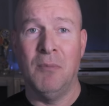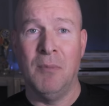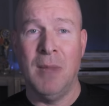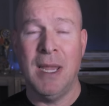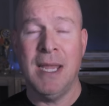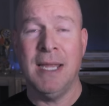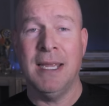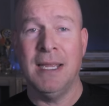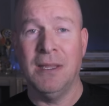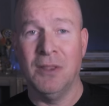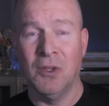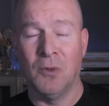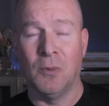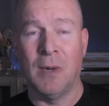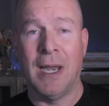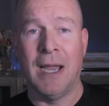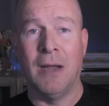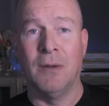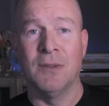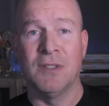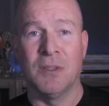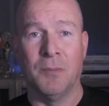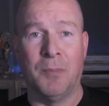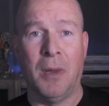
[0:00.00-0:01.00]
making the
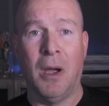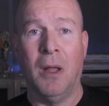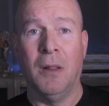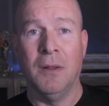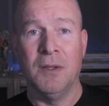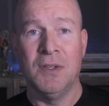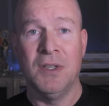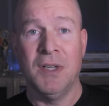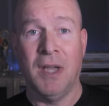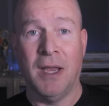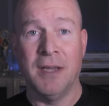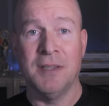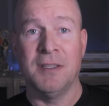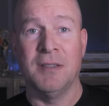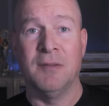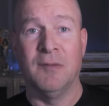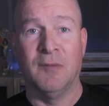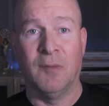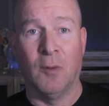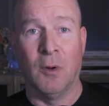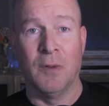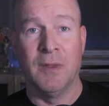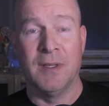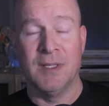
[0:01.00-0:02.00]
rounds
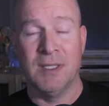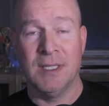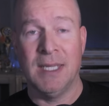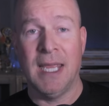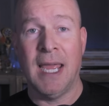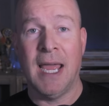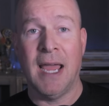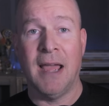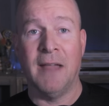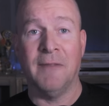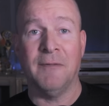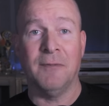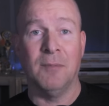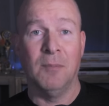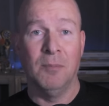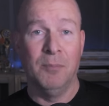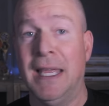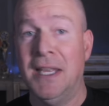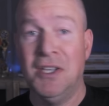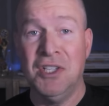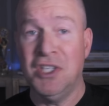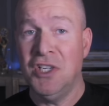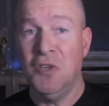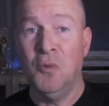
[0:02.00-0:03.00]
apologizing for this gaffe,
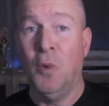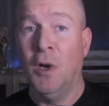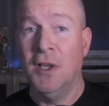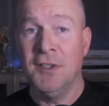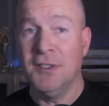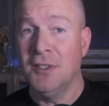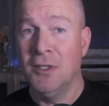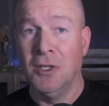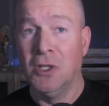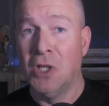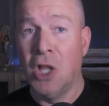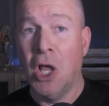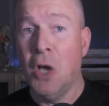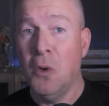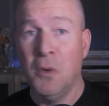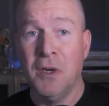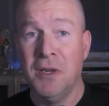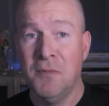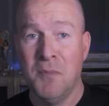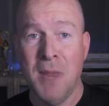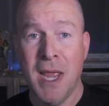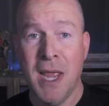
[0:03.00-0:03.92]
and she wasn't alone in